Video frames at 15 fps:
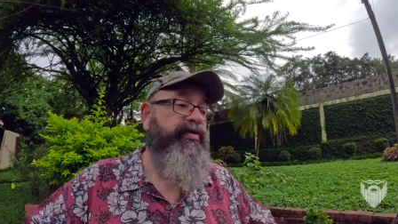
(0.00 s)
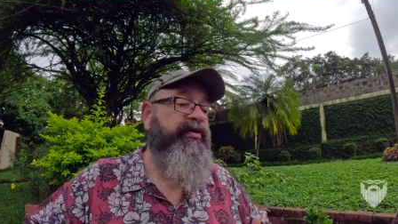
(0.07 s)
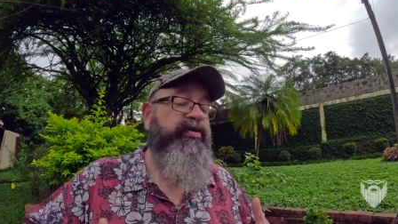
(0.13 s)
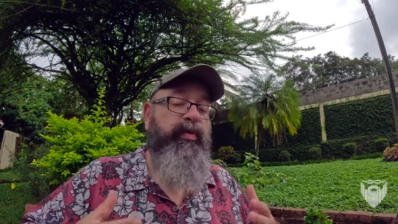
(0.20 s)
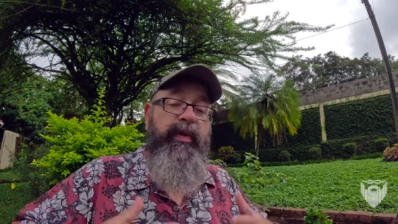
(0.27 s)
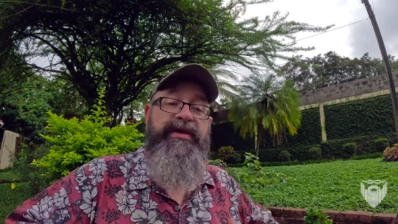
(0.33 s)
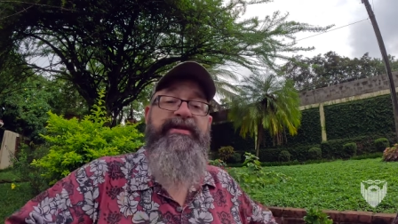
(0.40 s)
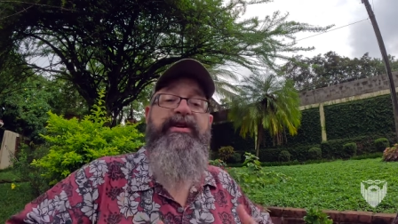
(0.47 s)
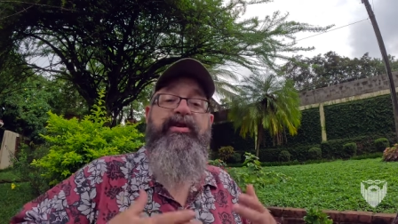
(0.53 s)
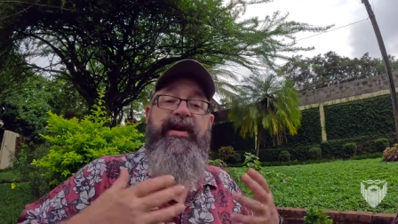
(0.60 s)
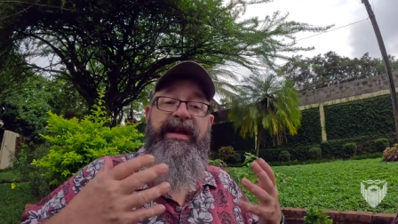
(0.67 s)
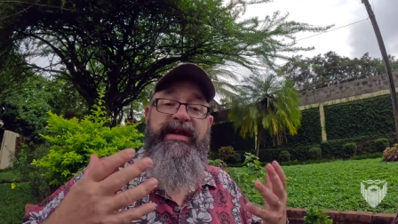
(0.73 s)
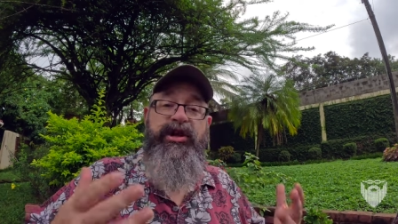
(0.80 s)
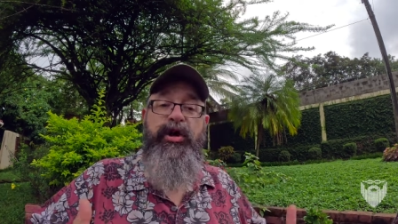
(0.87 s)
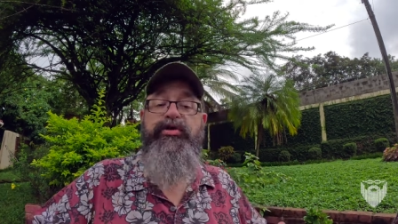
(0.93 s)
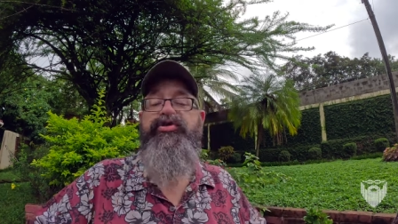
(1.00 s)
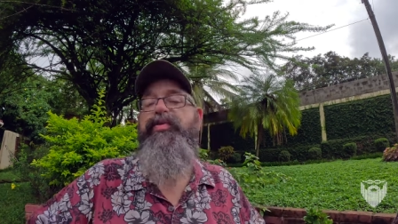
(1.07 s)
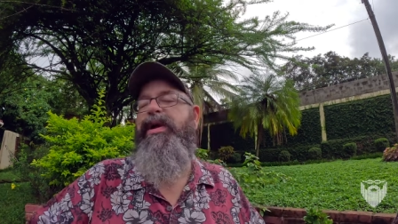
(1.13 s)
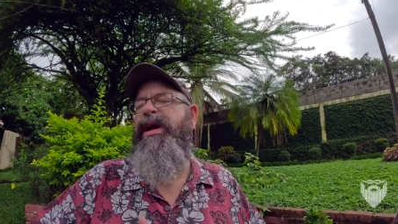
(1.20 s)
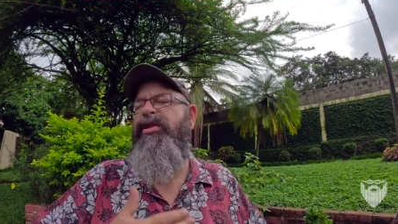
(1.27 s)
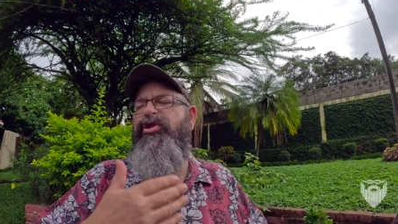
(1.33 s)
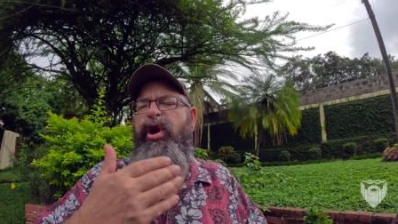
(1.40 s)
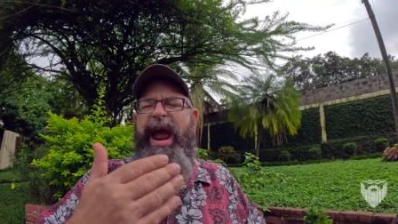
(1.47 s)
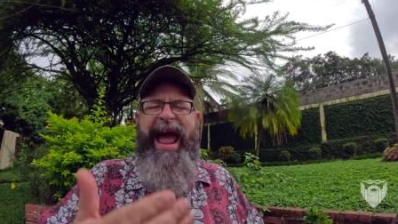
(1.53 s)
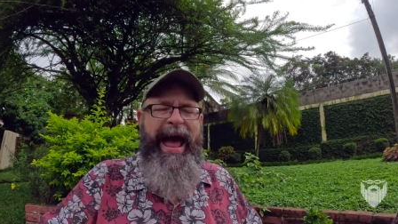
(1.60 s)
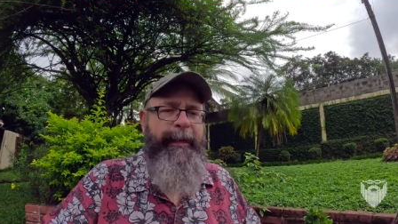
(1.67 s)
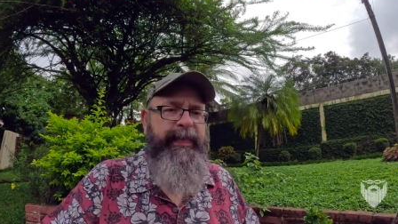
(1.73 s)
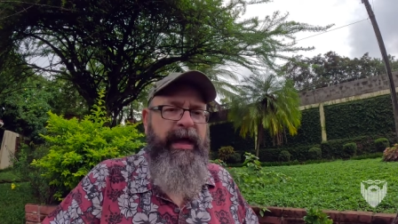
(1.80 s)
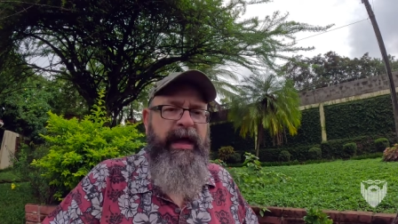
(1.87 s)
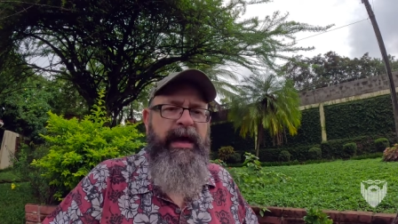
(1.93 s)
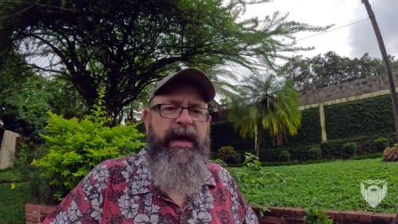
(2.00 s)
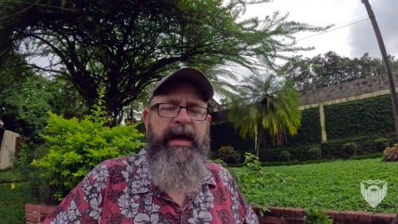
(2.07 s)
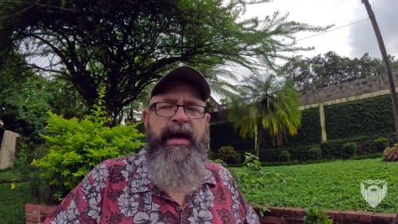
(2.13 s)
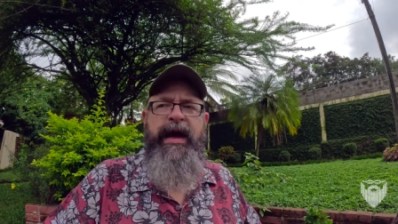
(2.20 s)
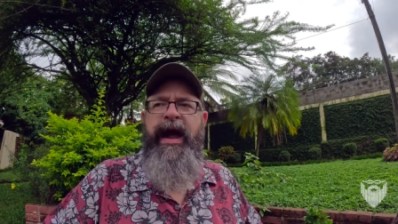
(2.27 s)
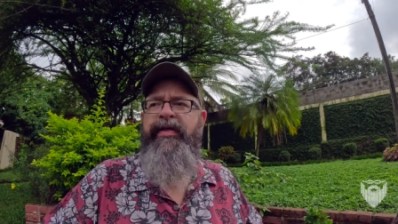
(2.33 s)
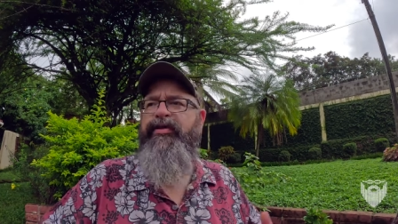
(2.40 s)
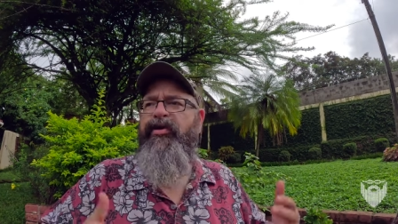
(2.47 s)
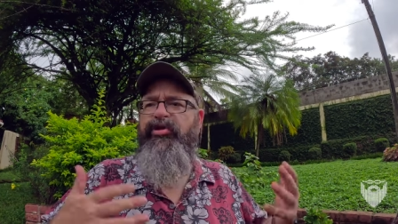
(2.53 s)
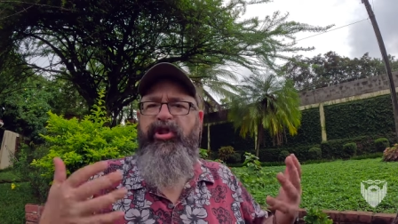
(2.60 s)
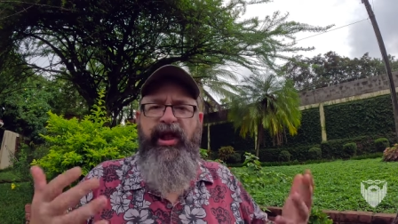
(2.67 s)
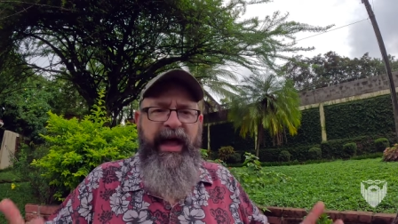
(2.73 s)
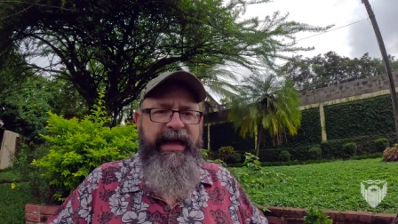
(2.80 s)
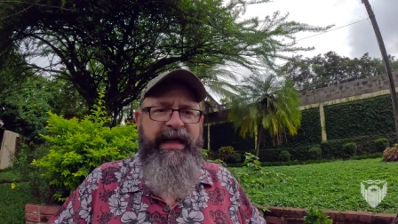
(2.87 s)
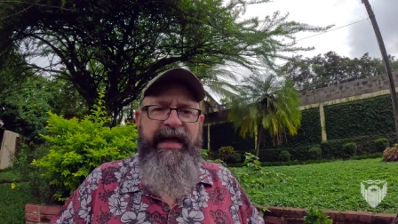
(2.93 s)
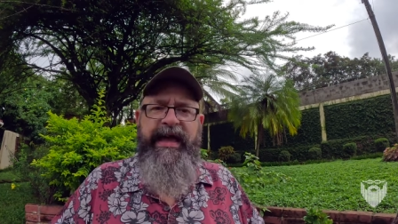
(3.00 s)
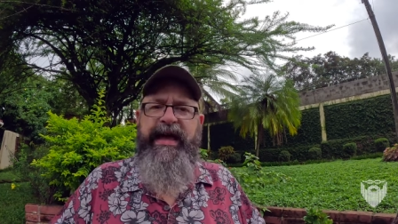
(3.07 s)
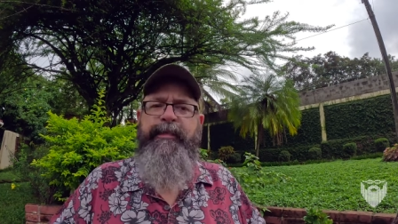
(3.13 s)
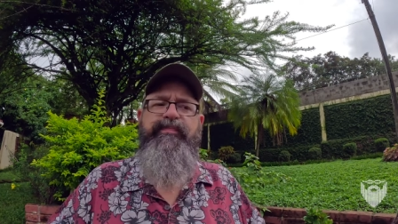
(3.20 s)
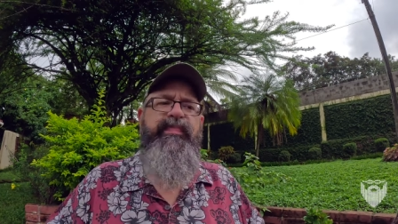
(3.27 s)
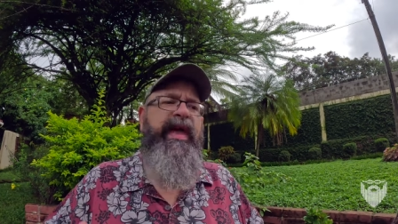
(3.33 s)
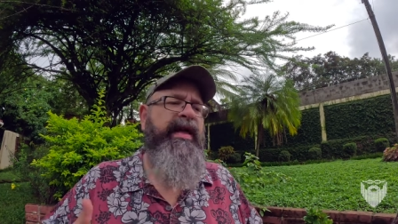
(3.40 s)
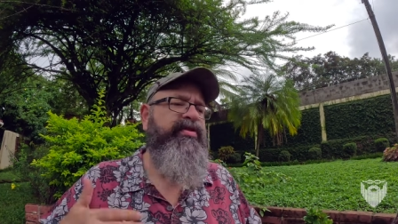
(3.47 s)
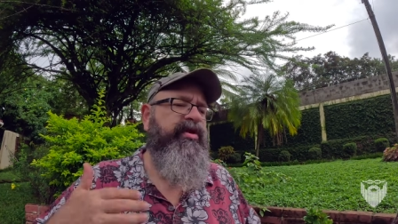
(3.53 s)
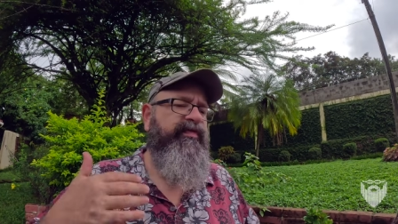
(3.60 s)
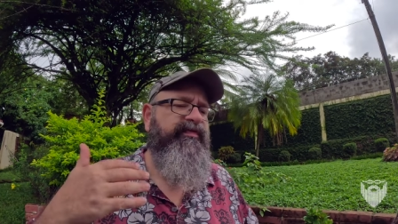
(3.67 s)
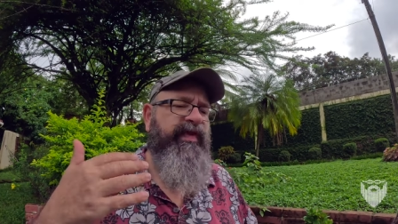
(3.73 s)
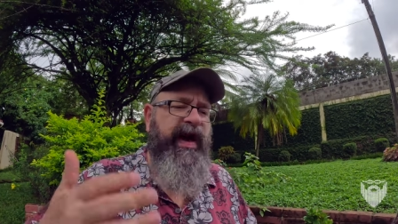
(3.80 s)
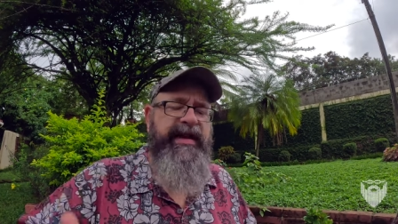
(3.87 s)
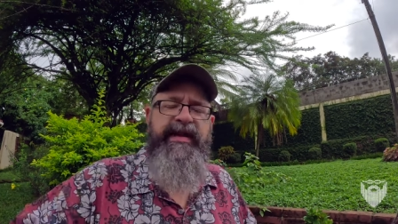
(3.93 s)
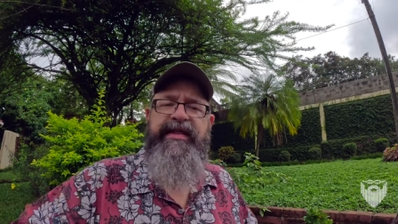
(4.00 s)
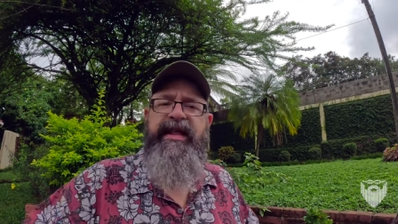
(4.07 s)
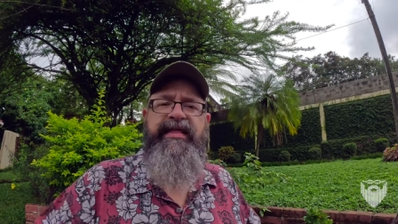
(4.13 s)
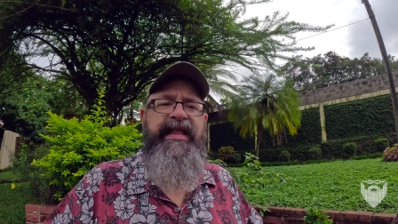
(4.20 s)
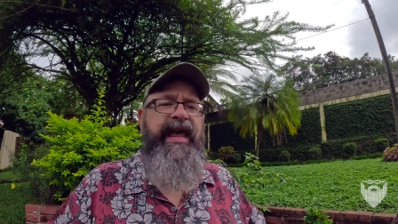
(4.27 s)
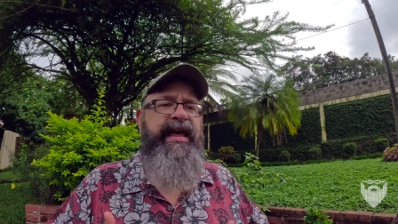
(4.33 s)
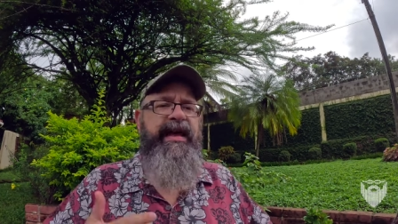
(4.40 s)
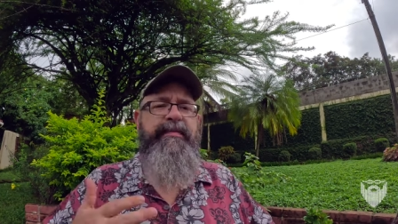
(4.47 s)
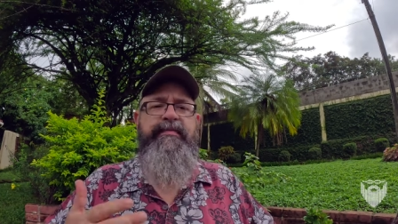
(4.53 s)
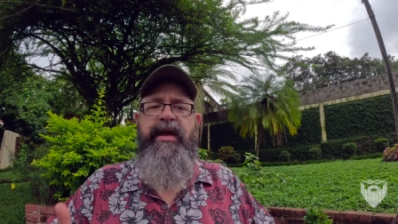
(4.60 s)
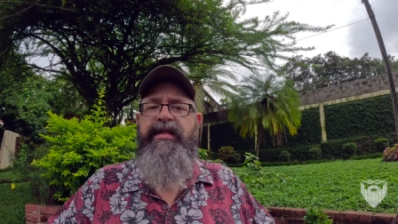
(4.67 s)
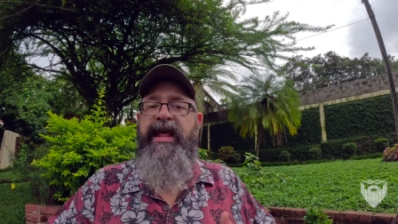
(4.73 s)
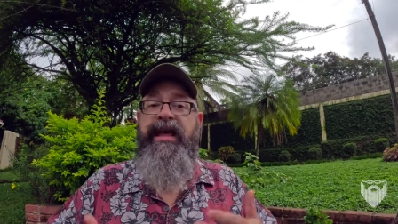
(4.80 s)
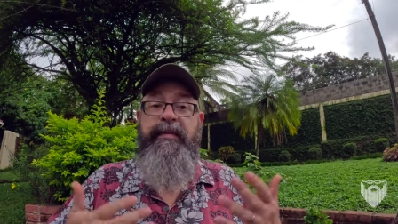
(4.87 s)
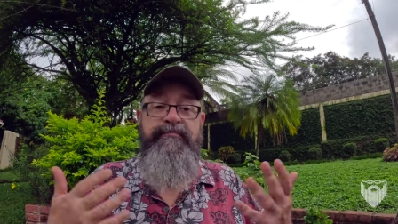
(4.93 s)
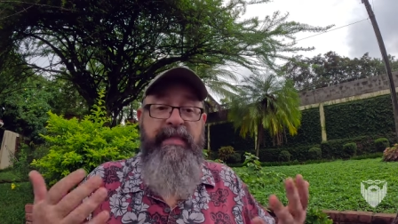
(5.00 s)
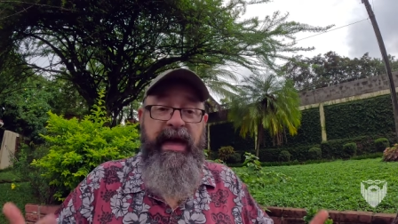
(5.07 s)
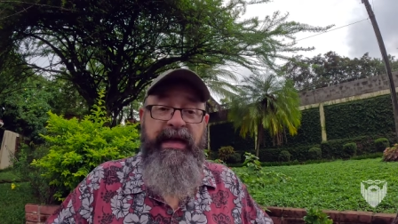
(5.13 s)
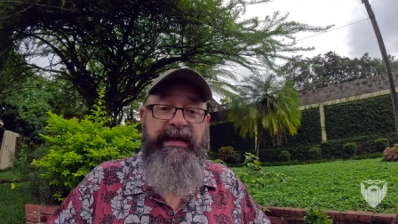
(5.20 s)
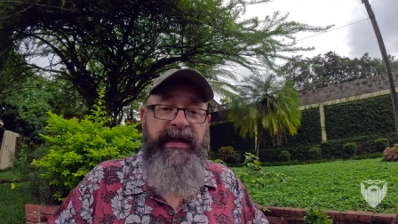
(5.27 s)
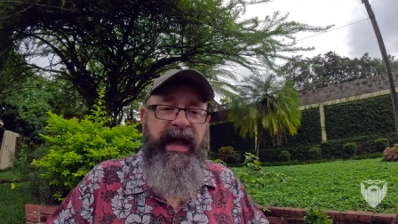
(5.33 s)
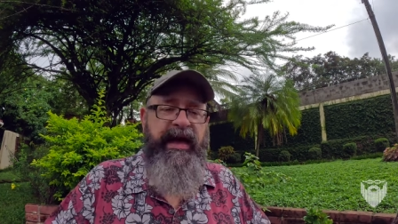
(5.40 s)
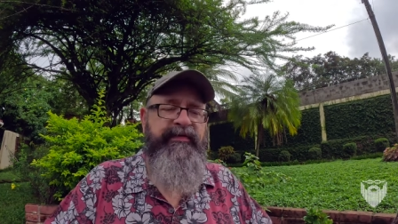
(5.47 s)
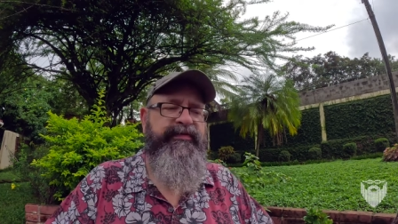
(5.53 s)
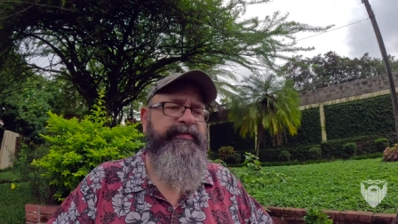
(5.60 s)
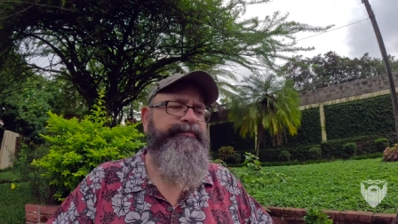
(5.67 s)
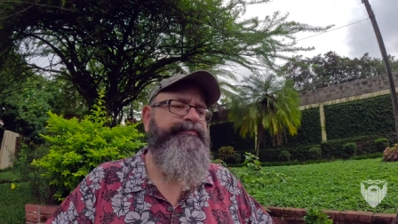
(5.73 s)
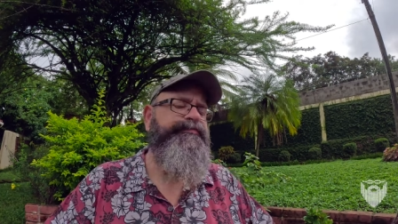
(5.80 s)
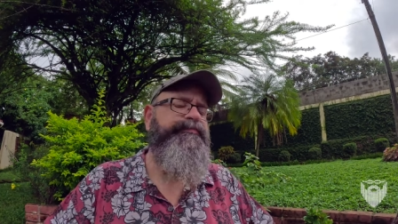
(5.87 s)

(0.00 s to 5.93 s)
They're the ones that are in Costa Rica, and they're happy, and they're liking it, and they're finding that they can, they can make a life.